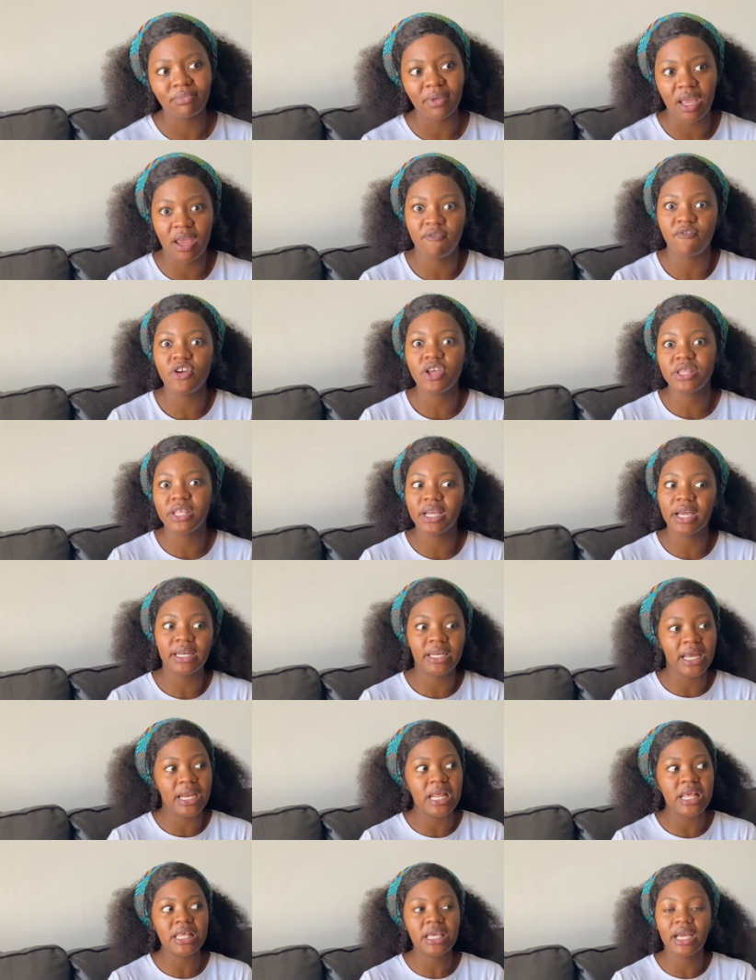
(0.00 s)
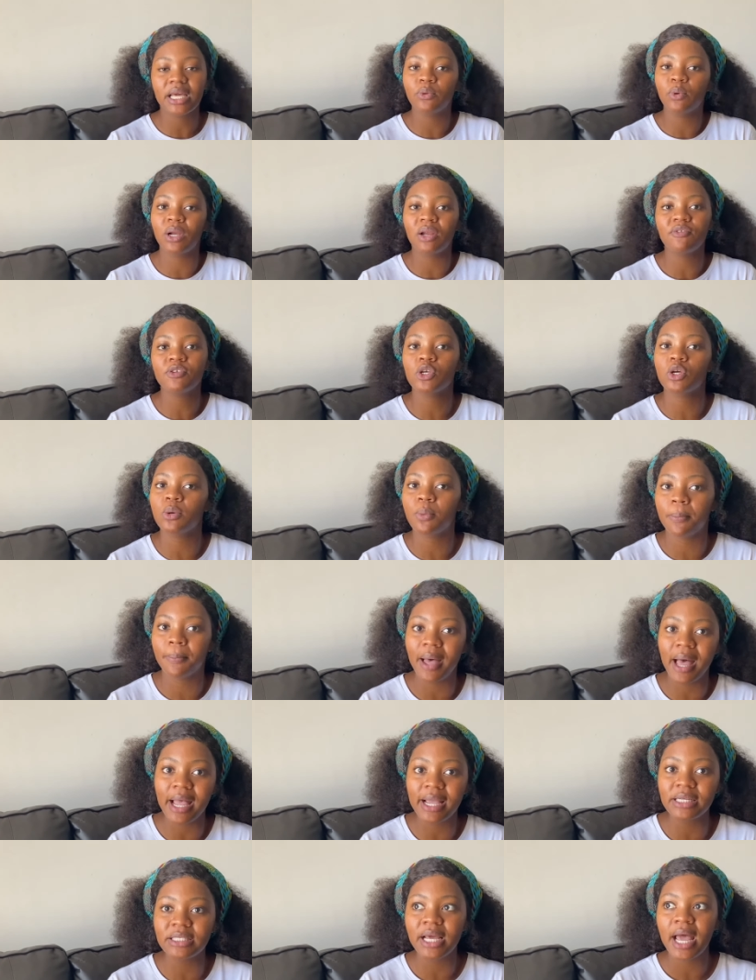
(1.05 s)
everything and anything and whatever's on our
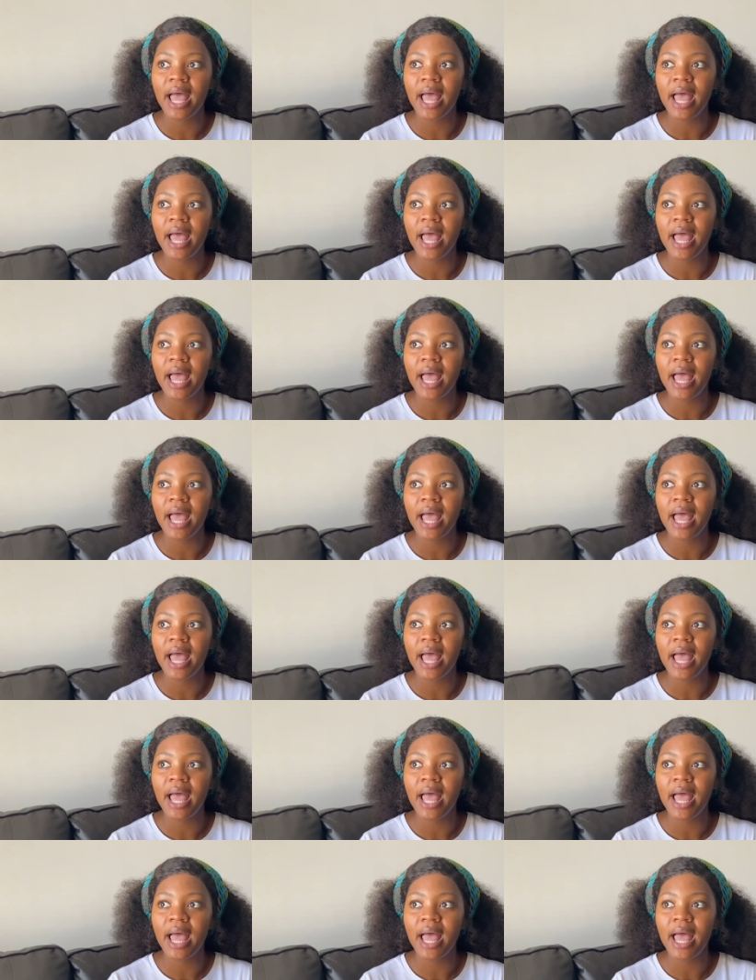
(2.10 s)
mind